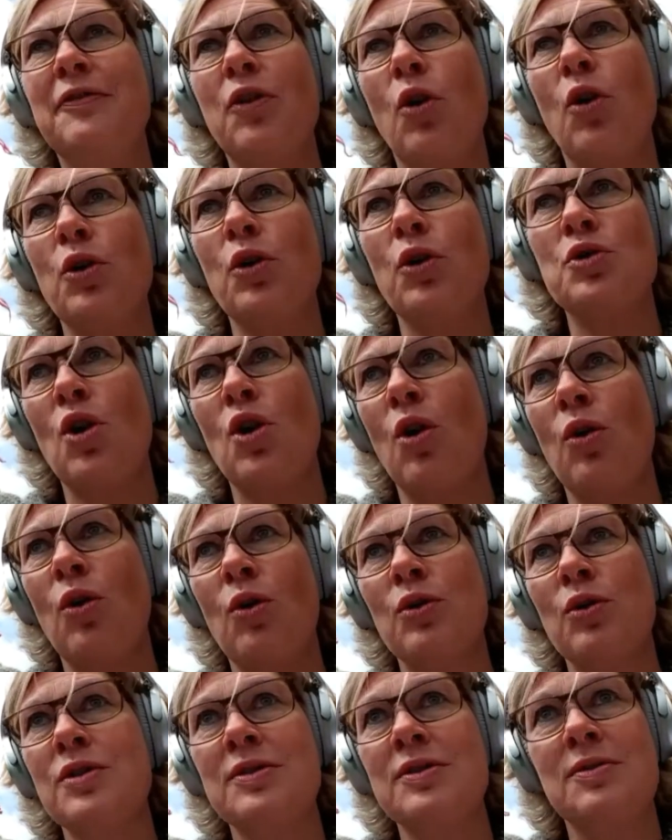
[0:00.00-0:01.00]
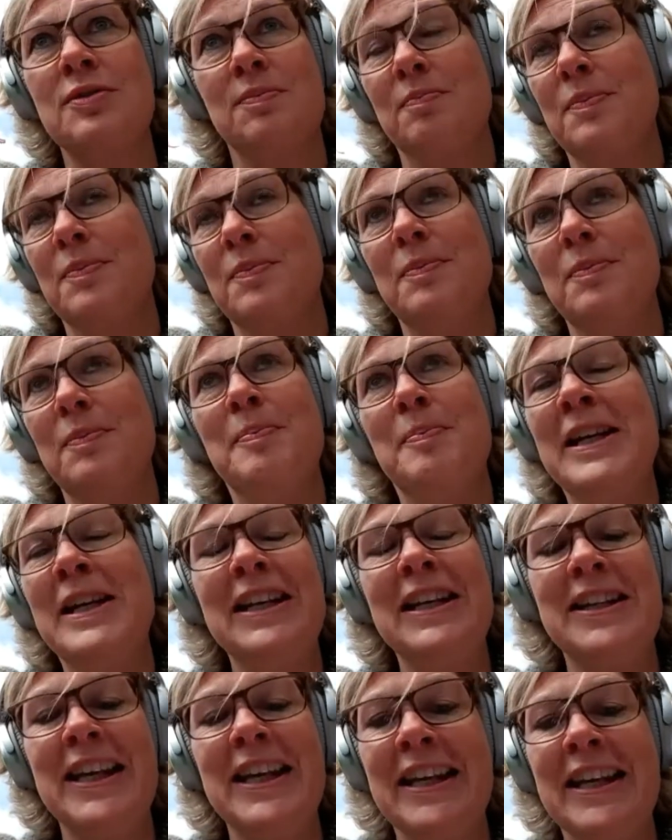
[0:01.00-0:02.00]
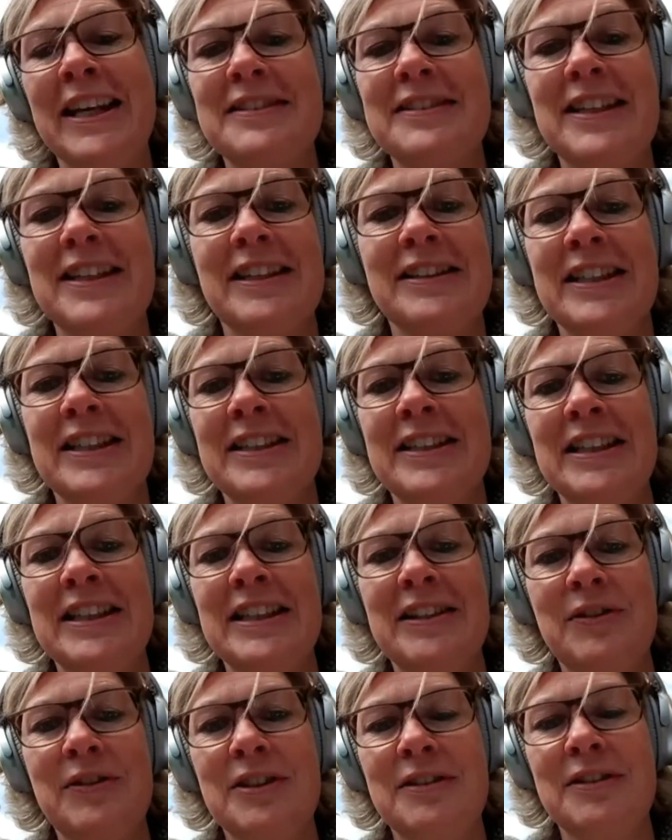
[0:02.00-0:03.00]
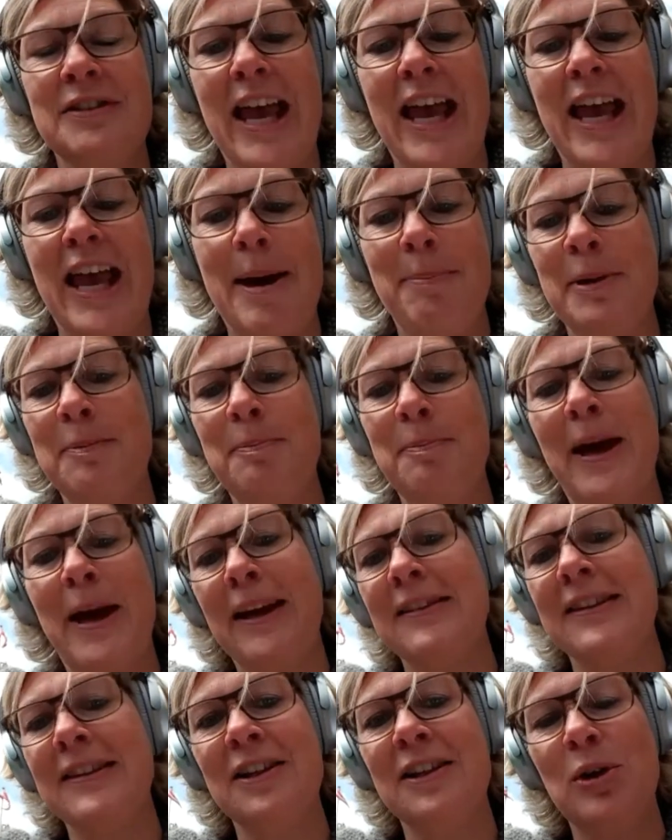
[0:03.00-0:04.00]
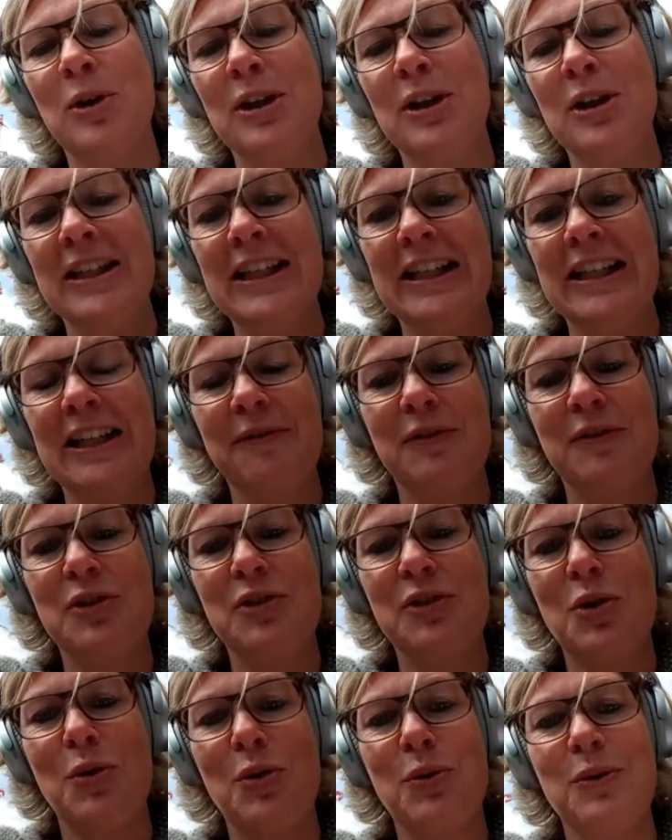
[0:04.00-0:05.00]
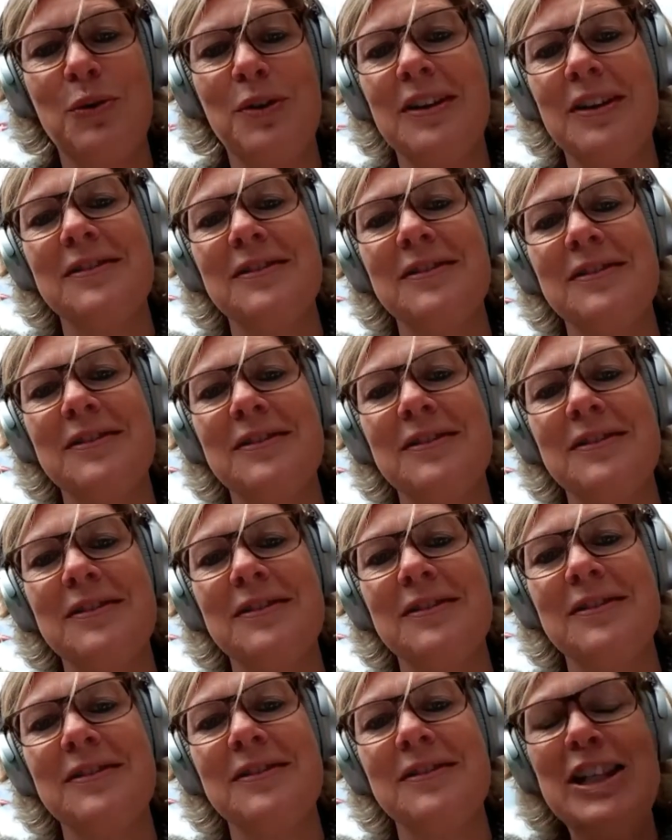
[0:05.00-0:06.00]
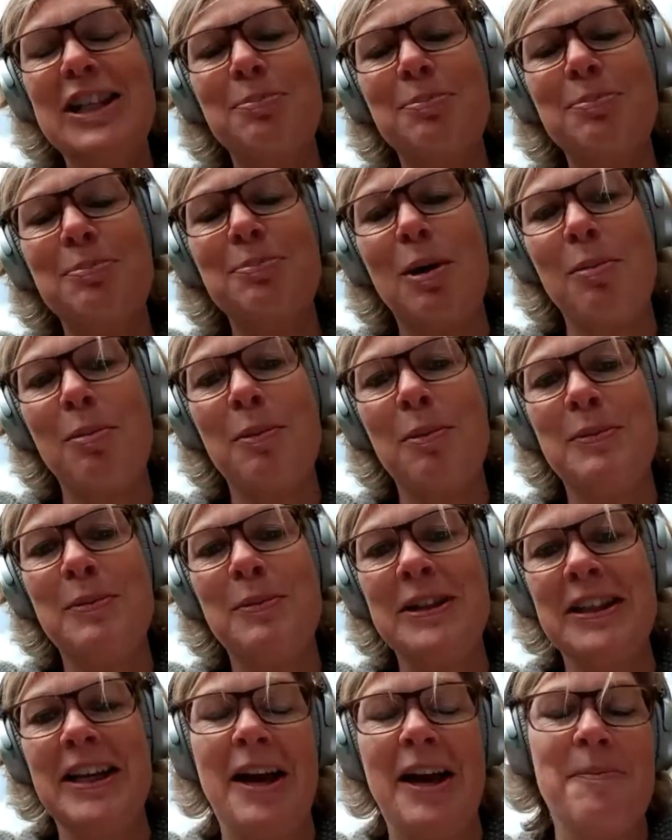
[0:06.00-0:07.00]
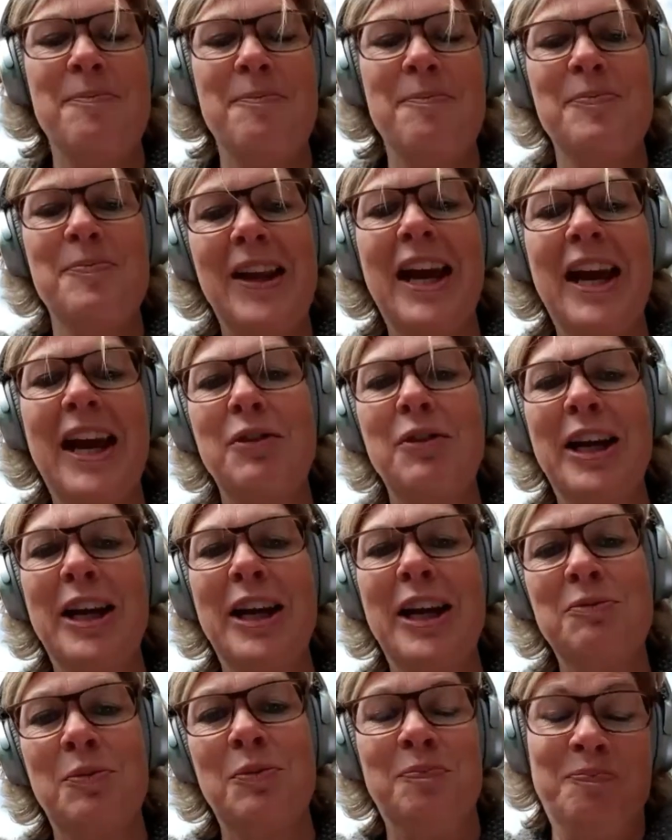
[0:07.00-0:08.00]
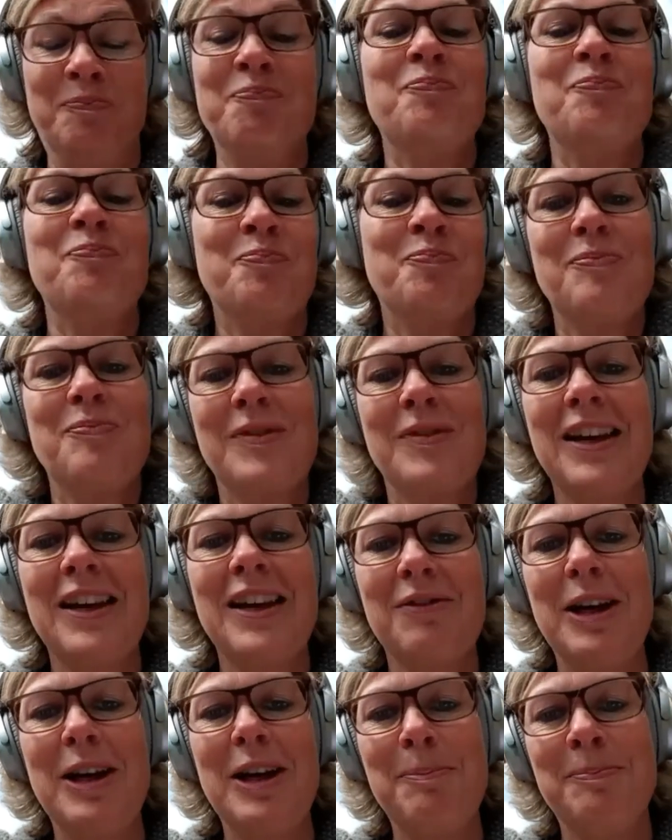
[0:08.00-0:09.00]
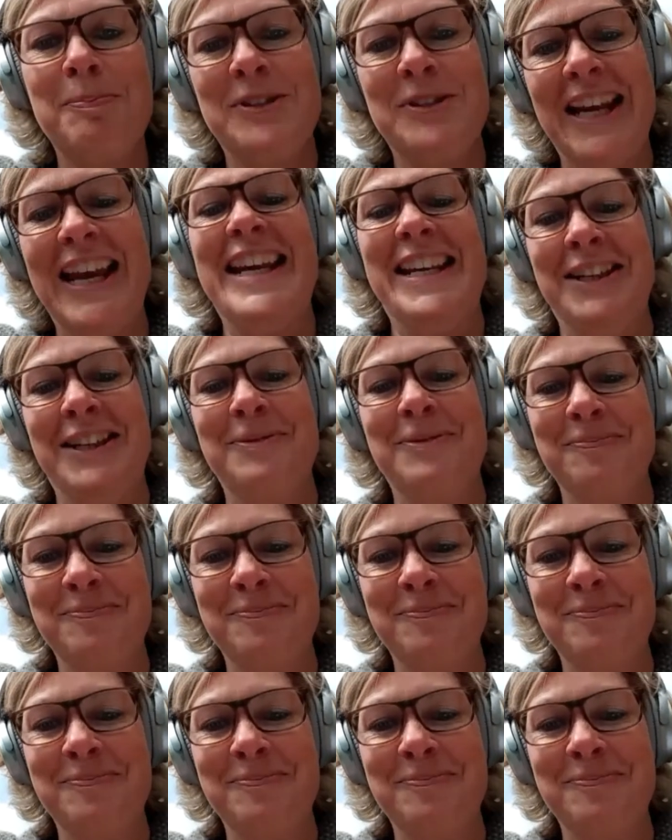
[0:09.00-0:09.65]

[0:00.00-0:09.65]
he foresaw many things that didn't even happen back then when he lived. So I think he's probably a great Dane.